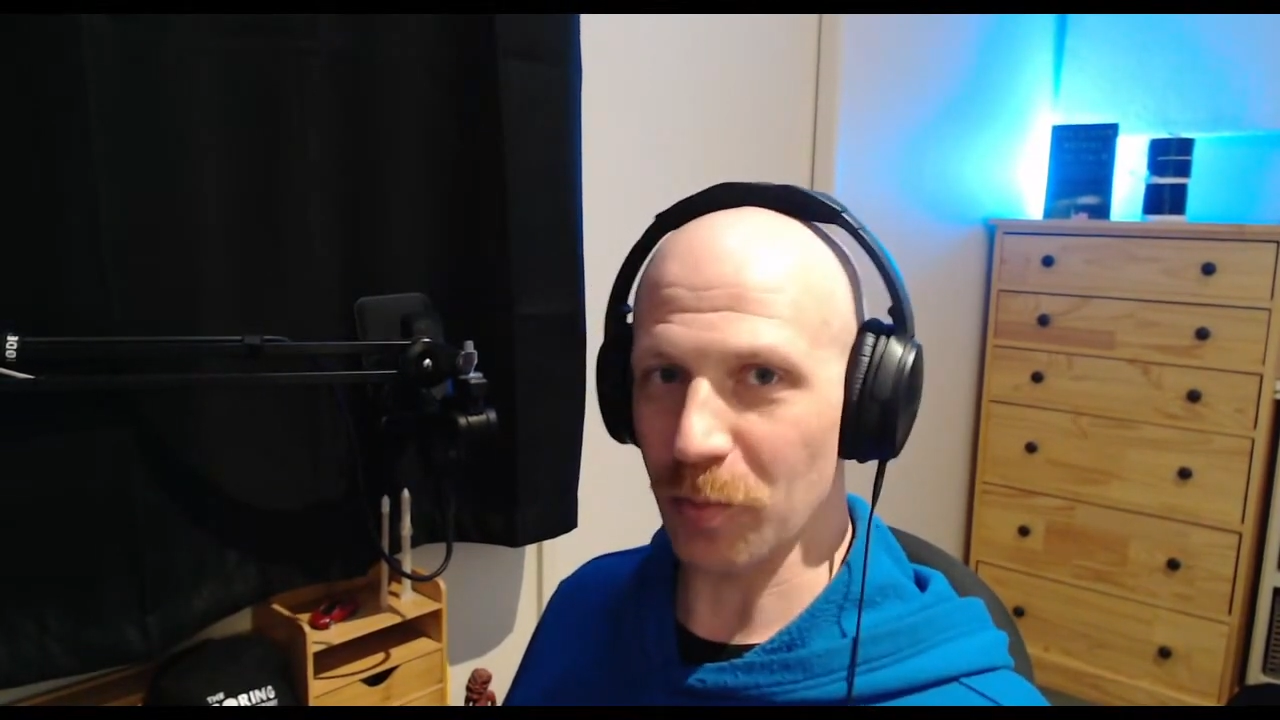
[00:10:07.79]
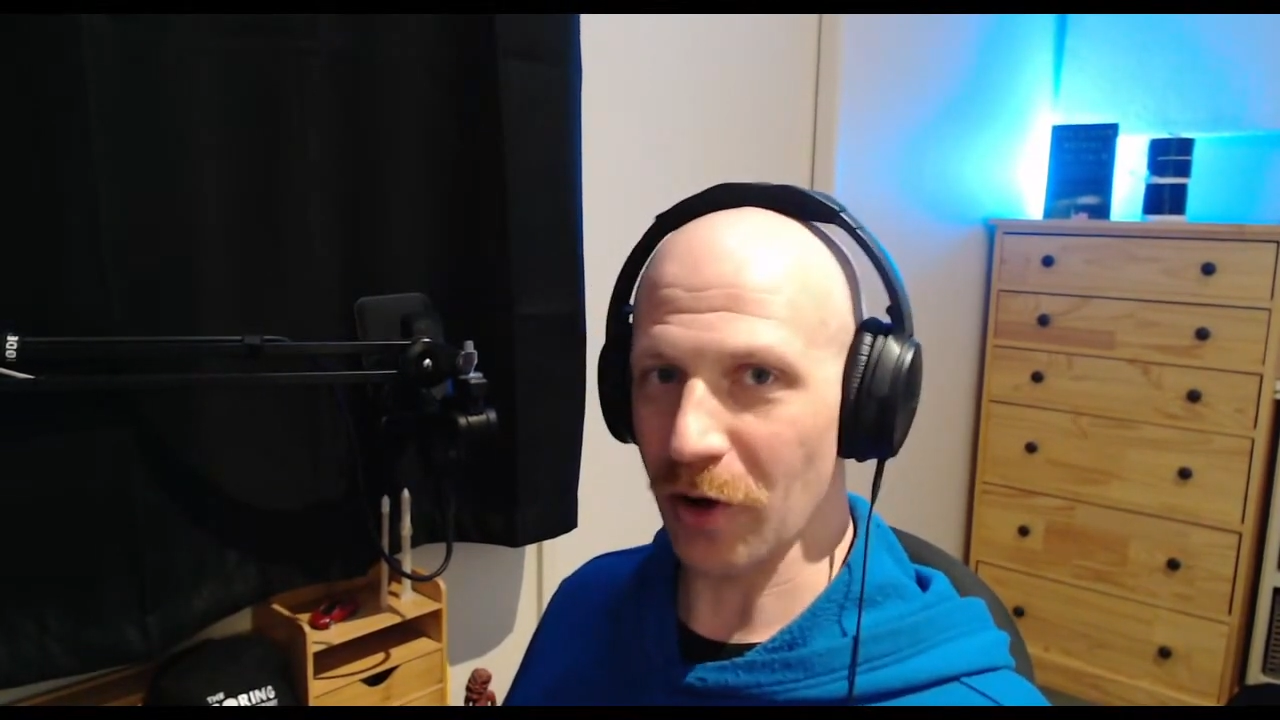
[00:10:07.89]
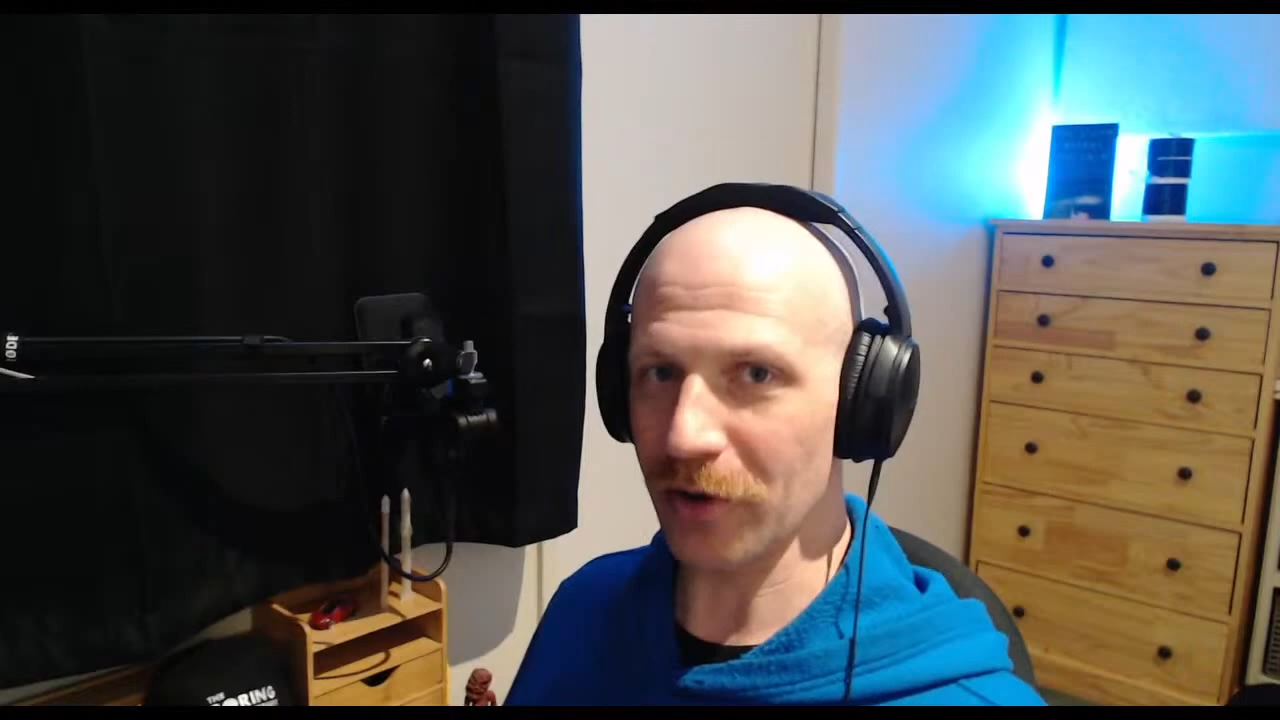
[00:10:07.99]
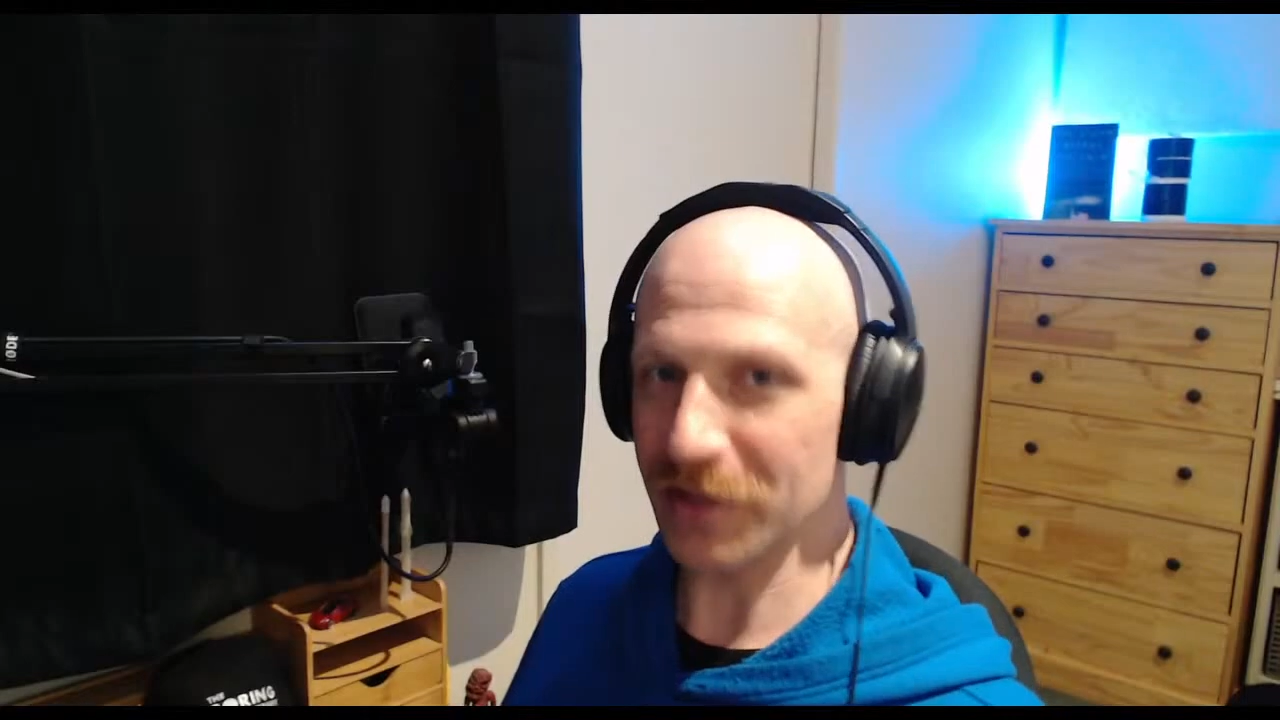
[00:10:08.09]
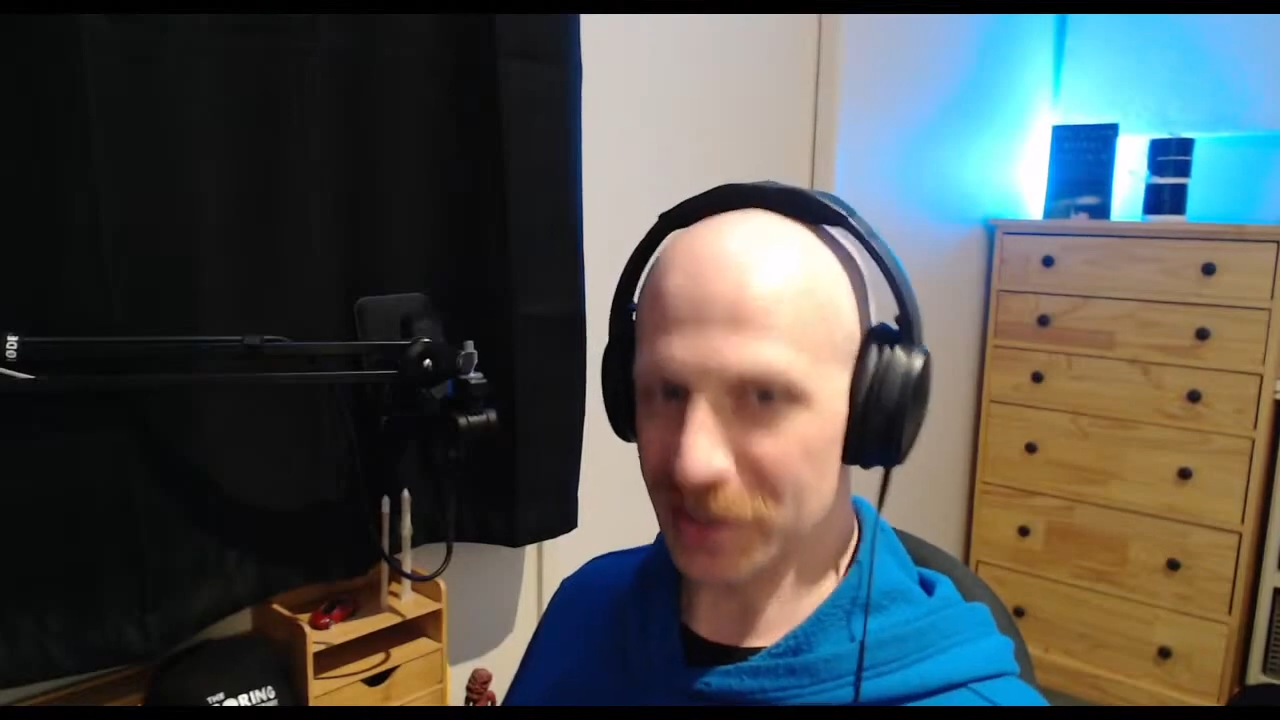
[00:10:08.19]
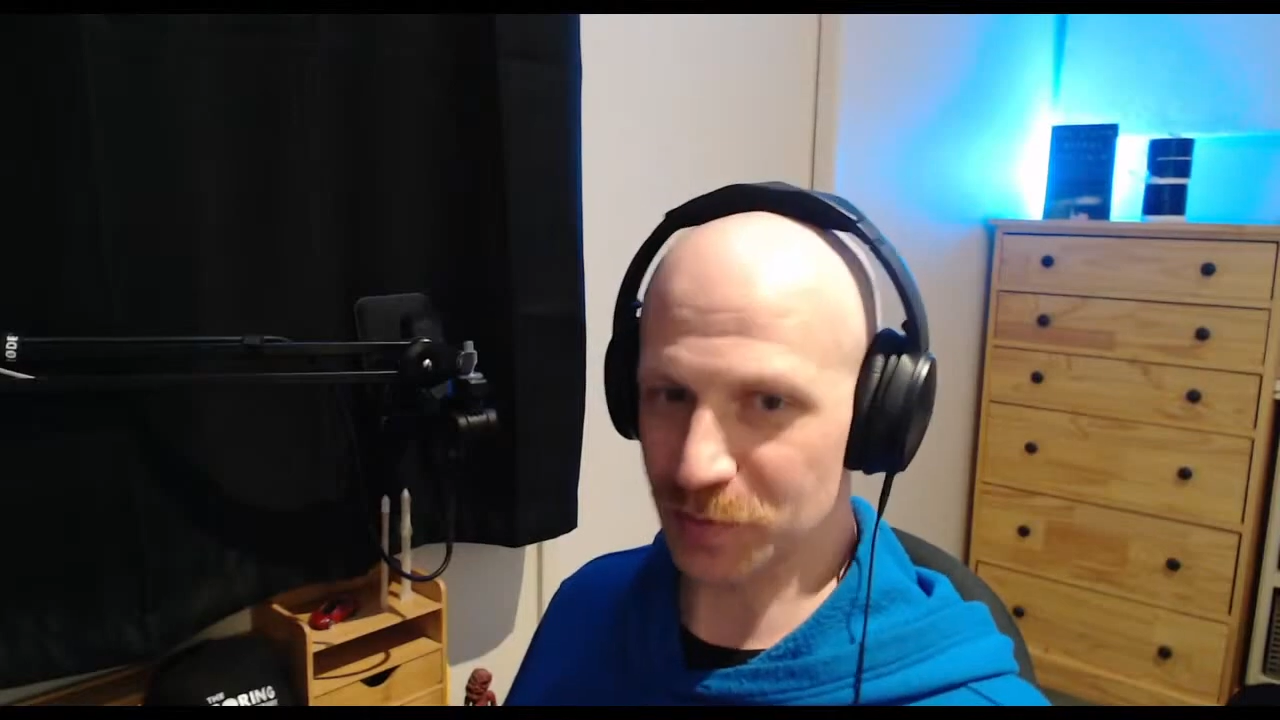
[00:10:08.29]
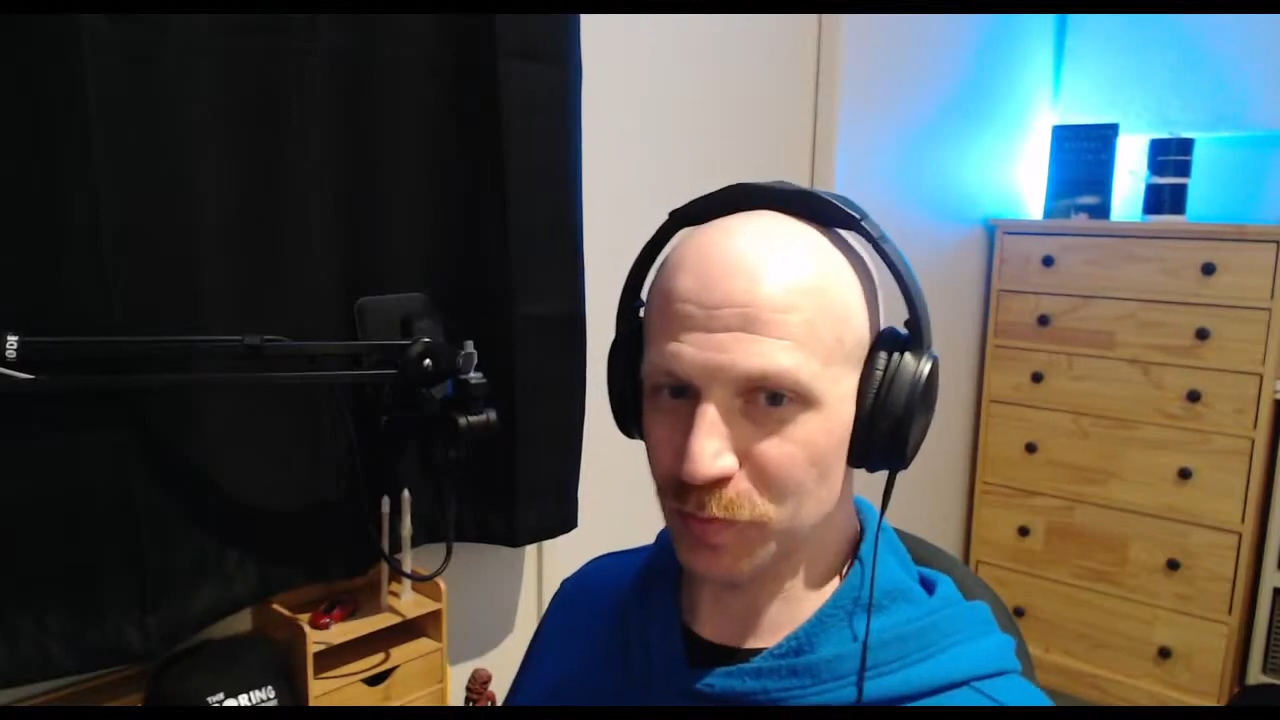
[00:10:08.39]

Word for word: part is